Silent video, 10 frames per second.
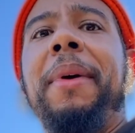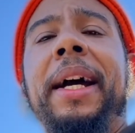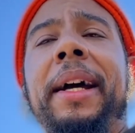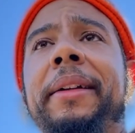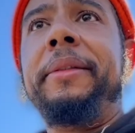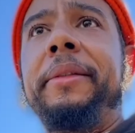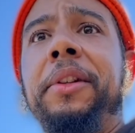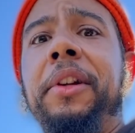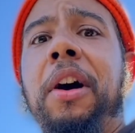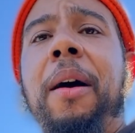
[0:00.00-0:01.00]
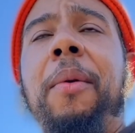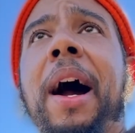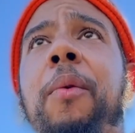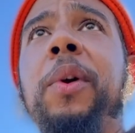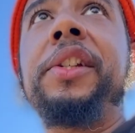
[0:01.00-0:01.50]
man, you know, I